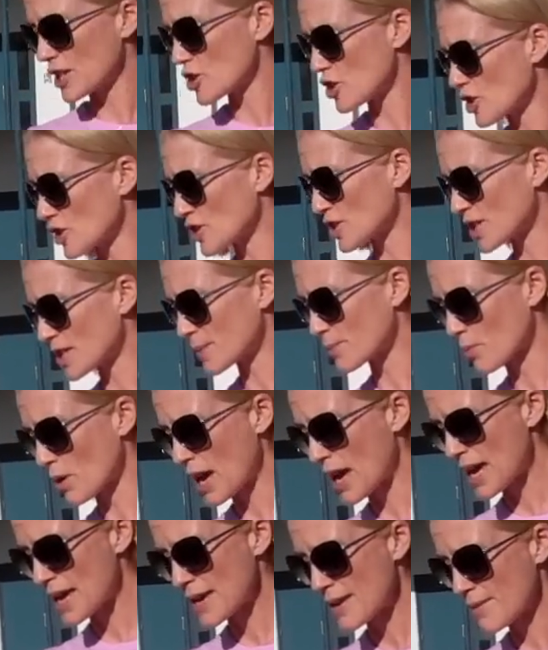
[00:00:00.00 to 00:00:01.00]
and just
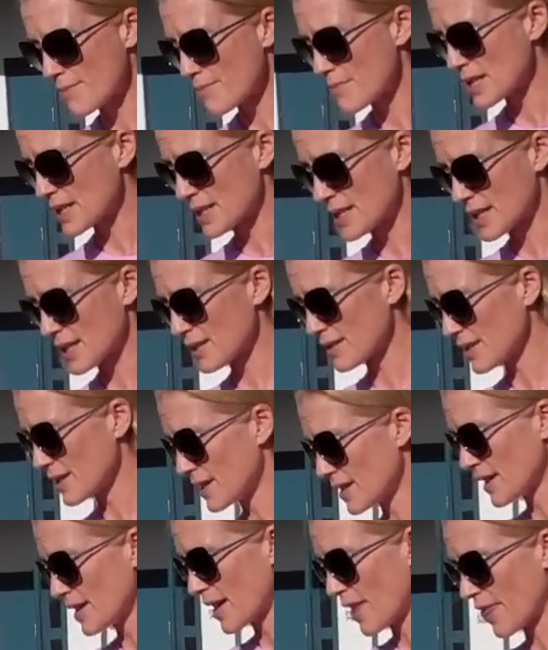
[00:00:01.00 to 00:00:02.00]
spray, mist it,
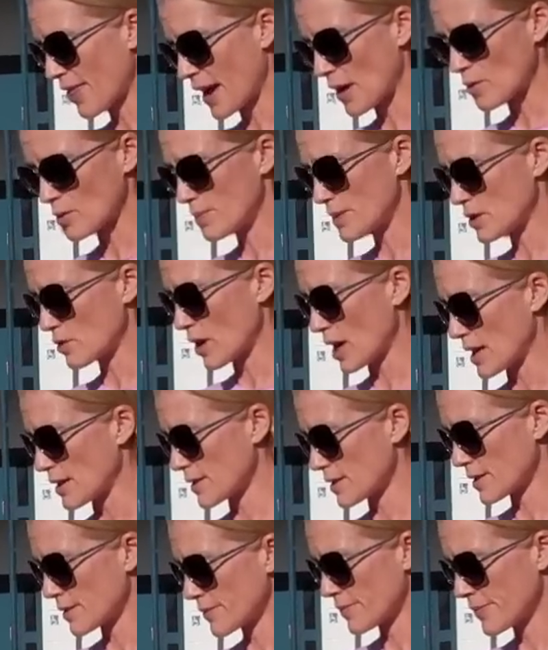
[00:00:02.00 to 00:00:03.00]
that would be great.
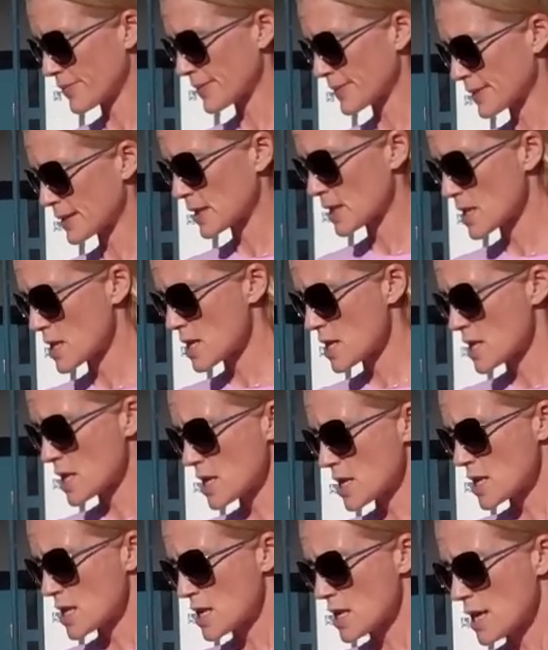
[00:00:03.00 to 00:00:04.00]

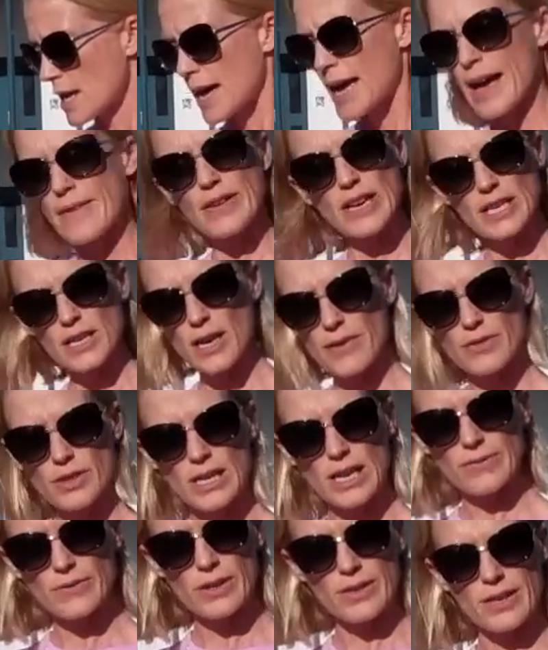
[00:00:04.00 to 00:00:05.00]
Have I
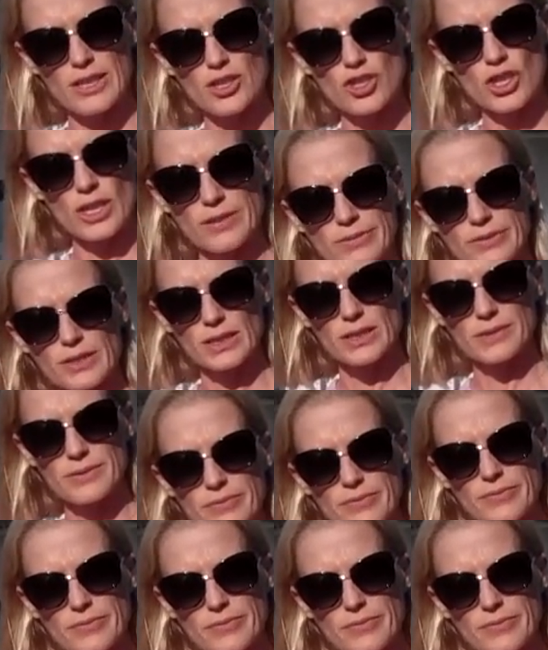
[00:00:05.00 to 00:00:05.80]
covered everything, Jennifer?